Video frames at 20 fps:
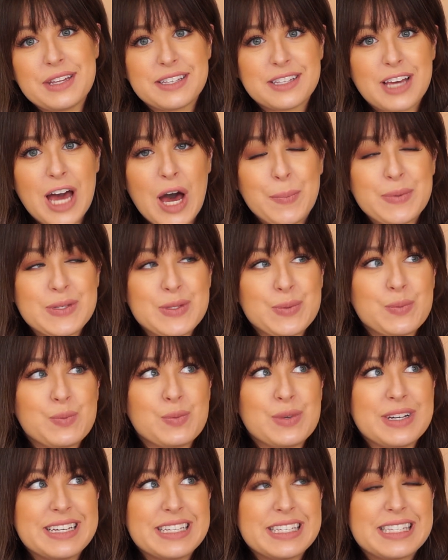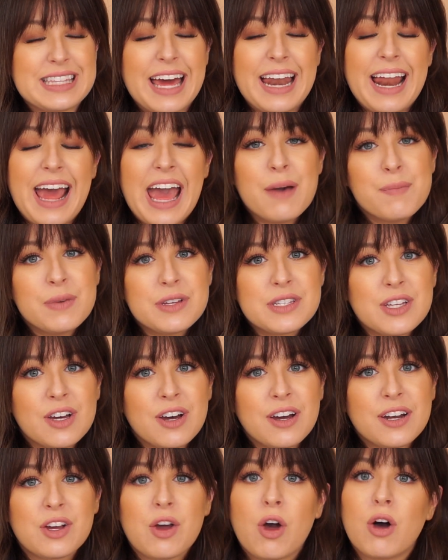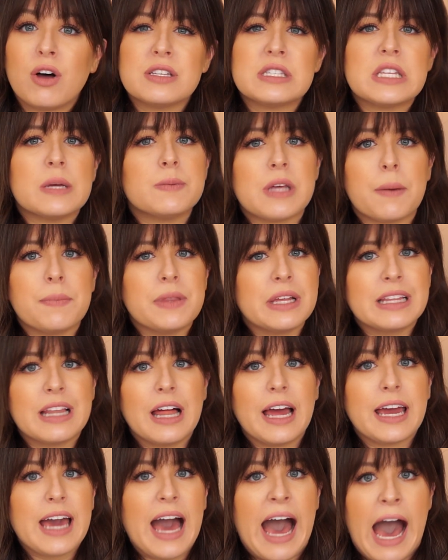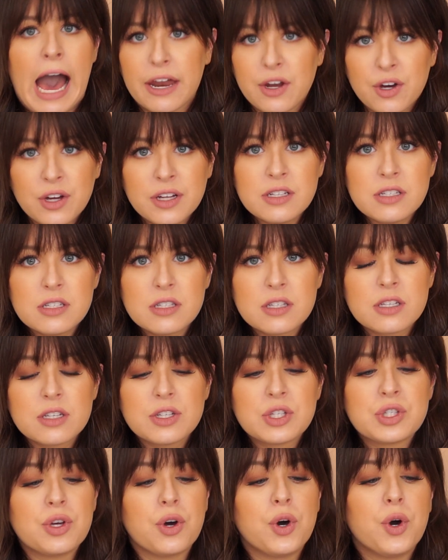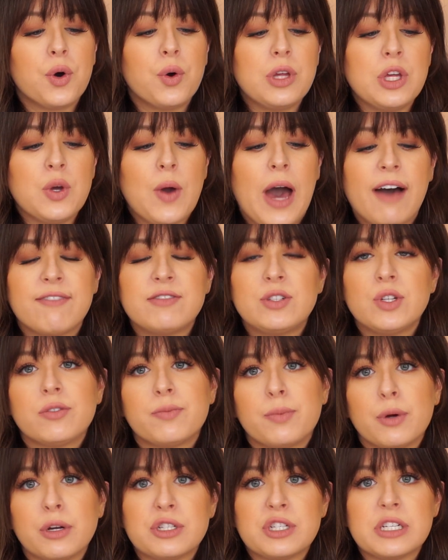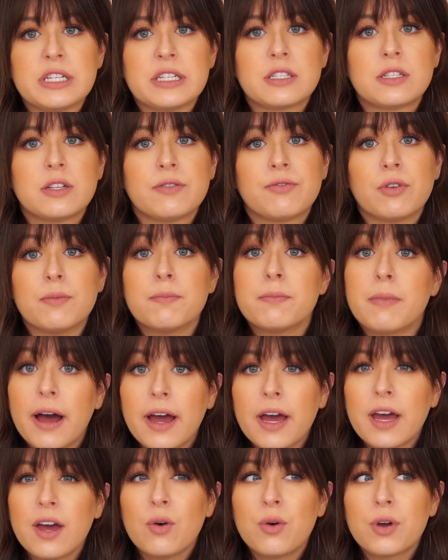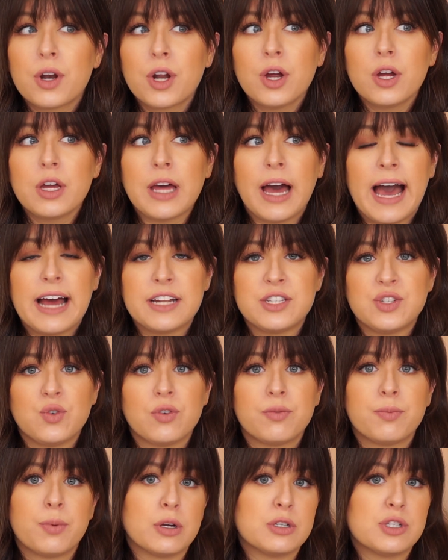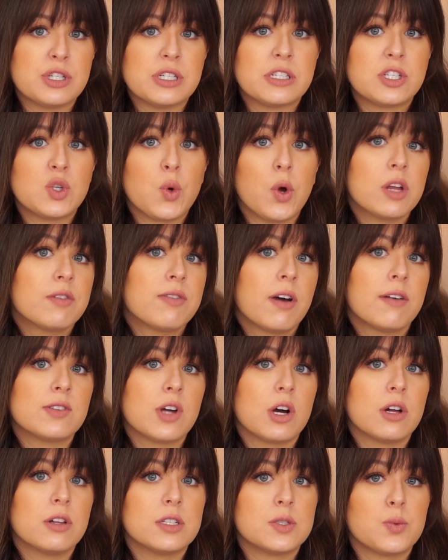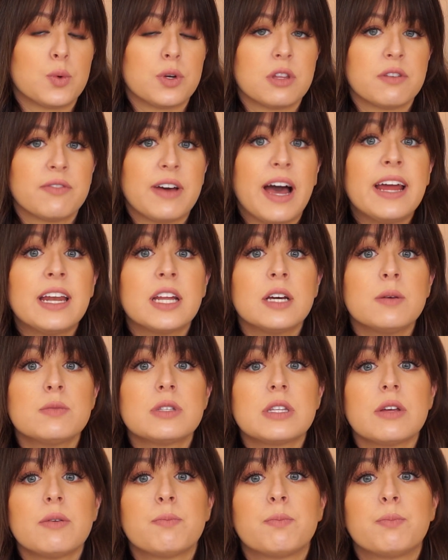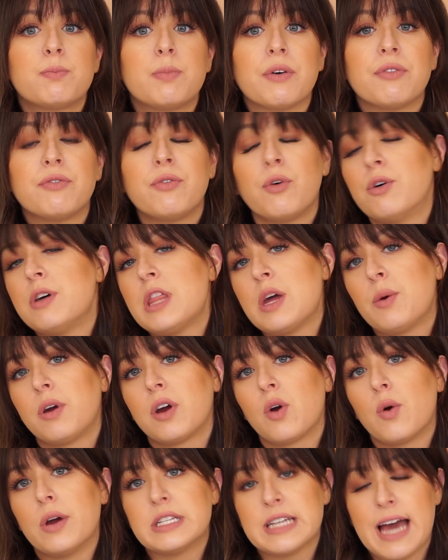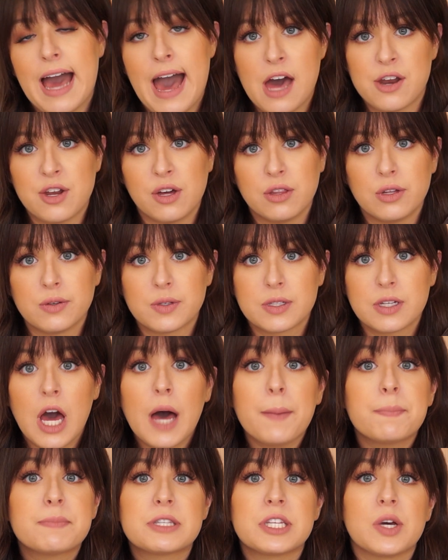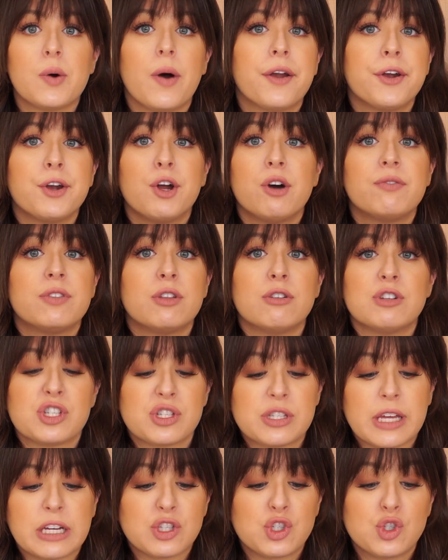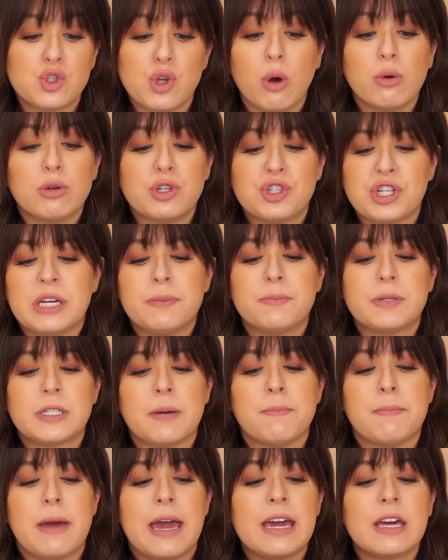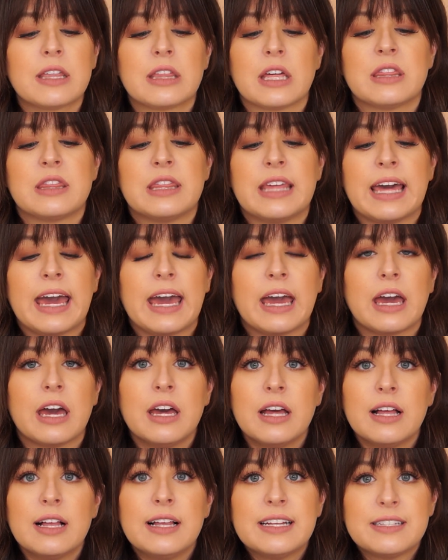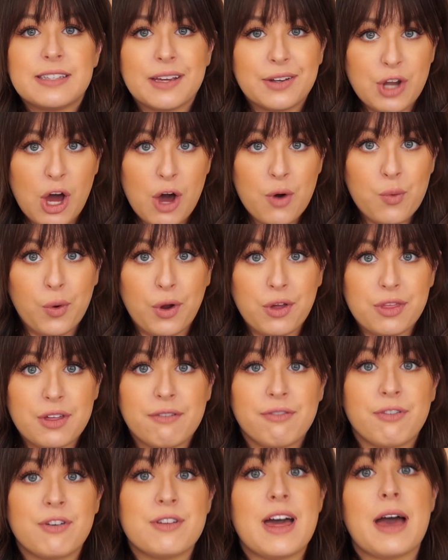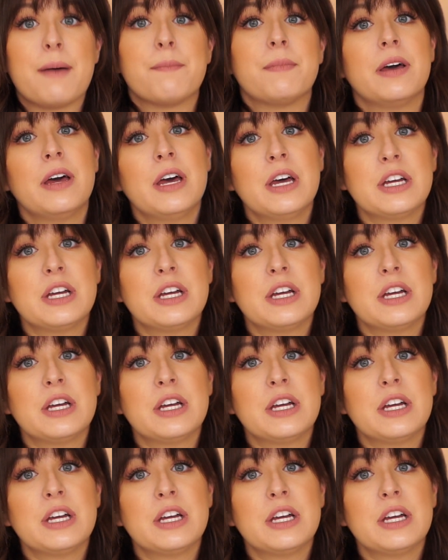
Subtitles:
these cups was that Amazon calls them something like add-ons. So you have to have purchased, for my order, I had to have purchased $25 worth of items before they were going to add on those cups. So I don't know if they're just like so cheap to make that it's like not worth it for them